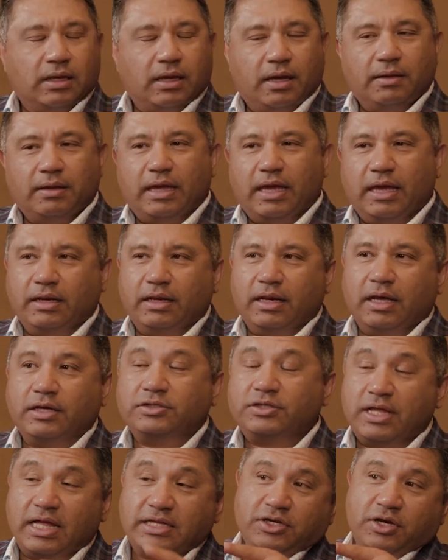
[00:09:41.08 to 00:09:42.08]
Okay, and uh,
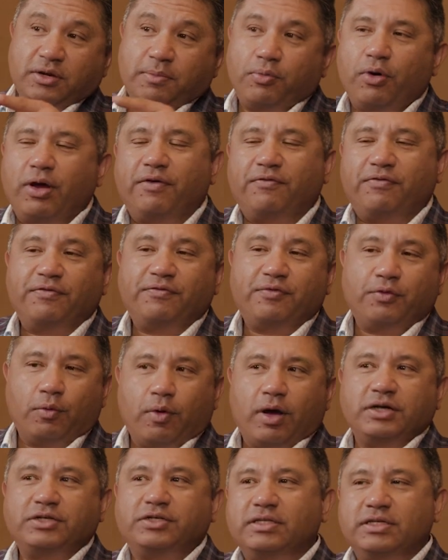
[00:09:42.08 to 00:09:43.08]
so that's a good point. If you're
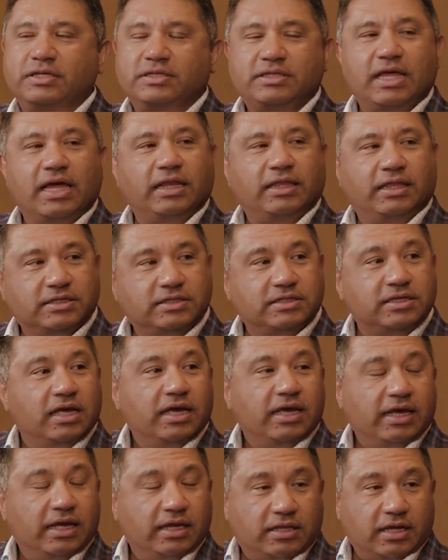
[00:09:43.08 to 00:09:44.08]
watching this, that this
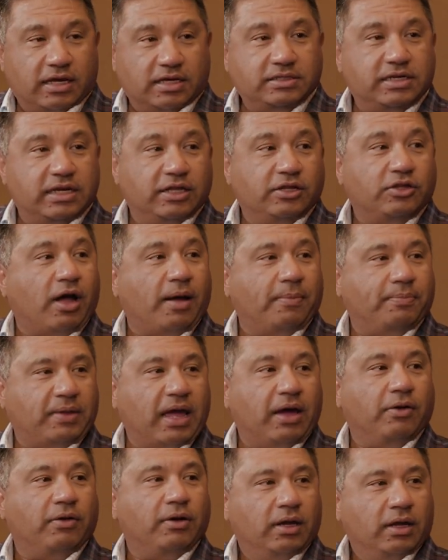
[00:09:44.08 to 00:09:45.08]
it does need
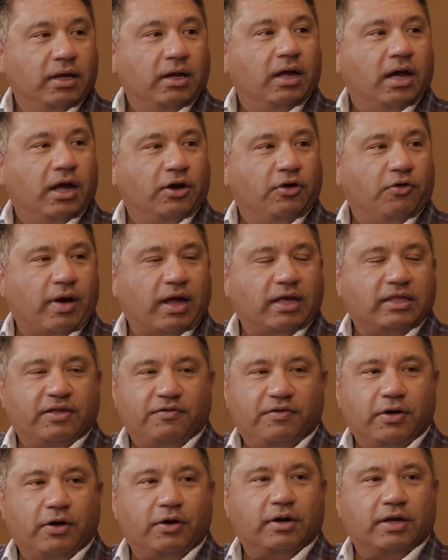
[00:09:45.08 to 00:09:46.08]
top-down uh,
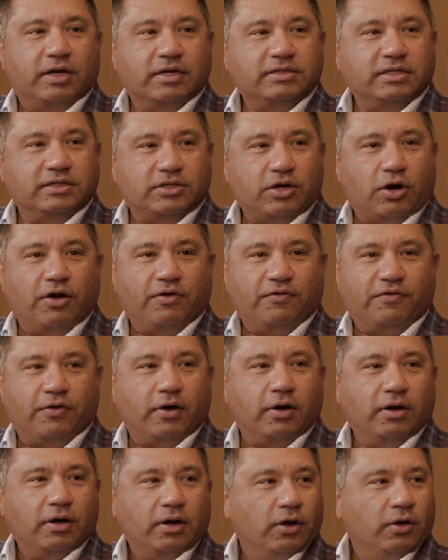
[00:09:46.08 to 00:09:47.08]
directive mm -hmm. here because it's hard for
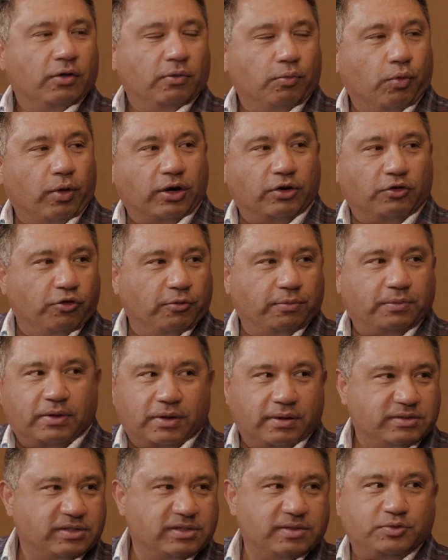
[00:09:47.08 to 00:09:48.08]
one group to
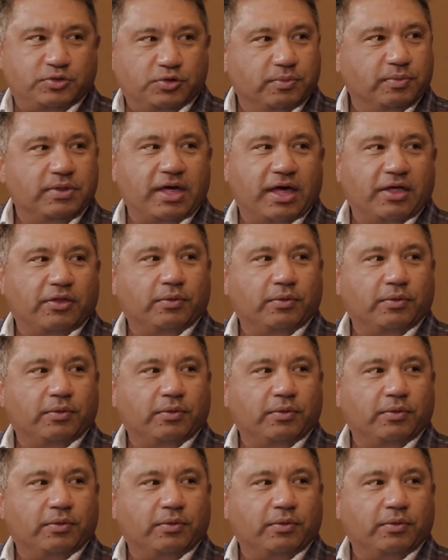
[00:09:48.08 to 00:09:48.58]
subsume the other